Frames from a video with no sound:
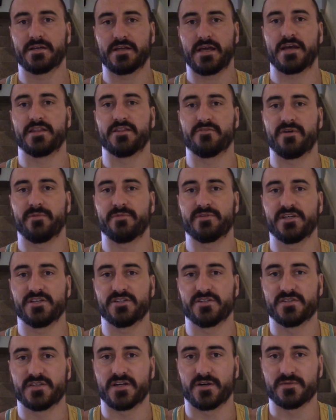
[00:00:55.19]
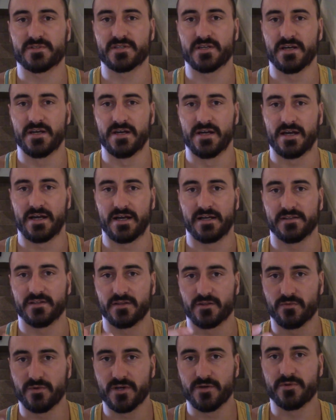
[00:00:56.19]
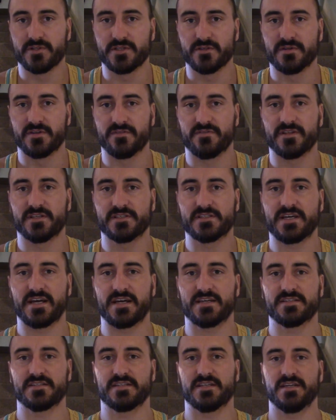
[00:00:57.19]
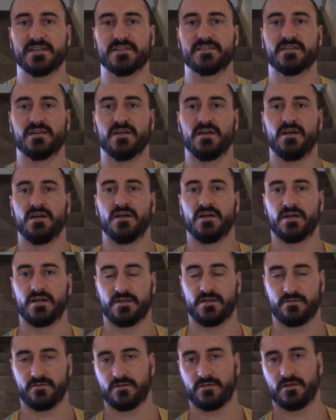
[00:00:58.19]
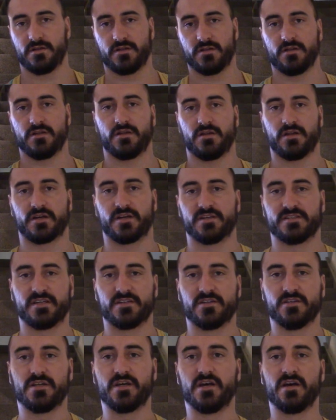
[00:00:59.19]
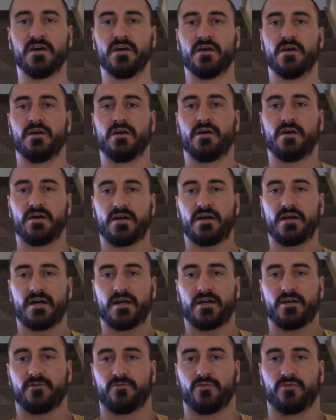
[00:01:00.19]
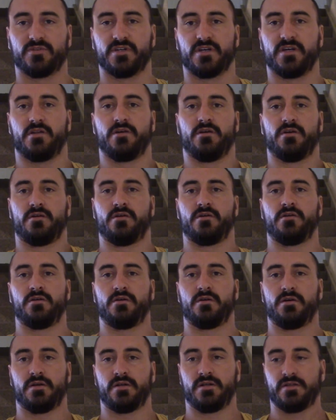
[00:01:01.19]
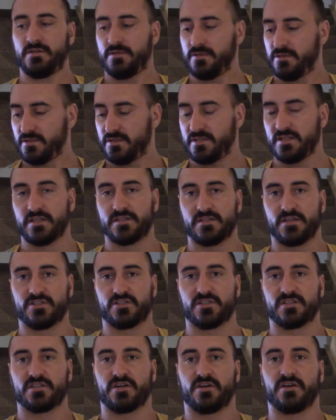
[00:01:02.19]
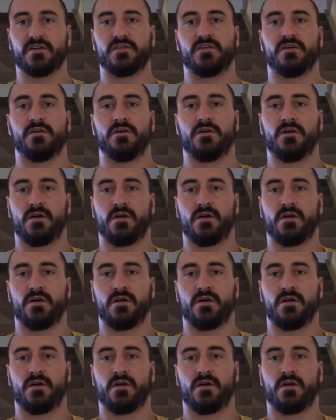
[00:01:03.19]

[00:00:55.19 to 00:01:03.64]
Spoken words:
getting the repetitions out. And the way we're doing it for this test is, like I said earlier, elbows in till they touch the side,